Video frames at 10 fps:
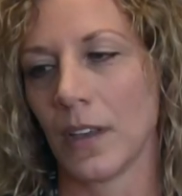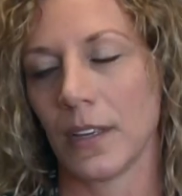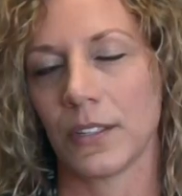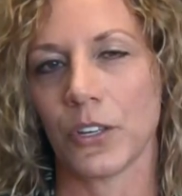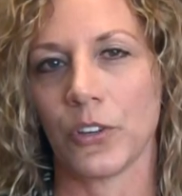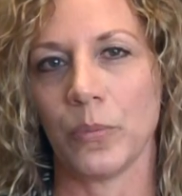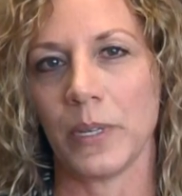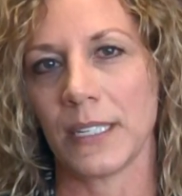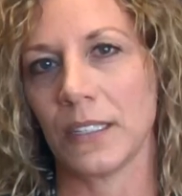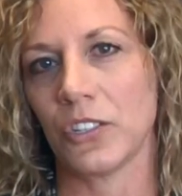So the
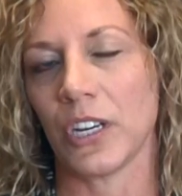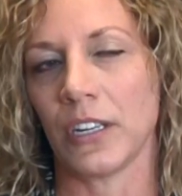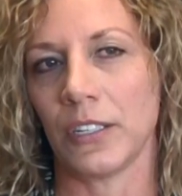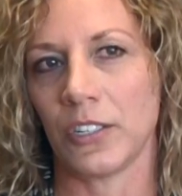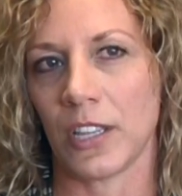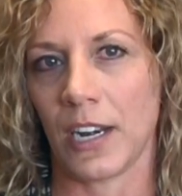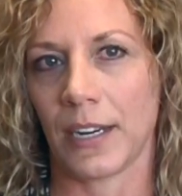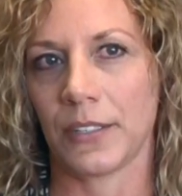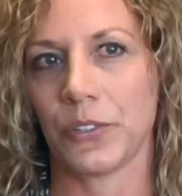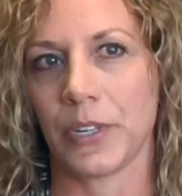biggest challenge in the
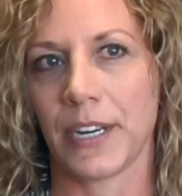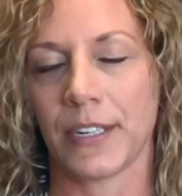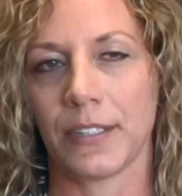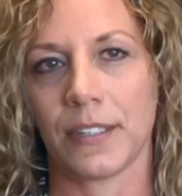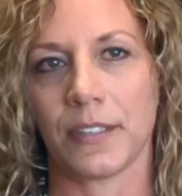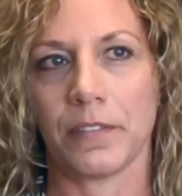next 3 years,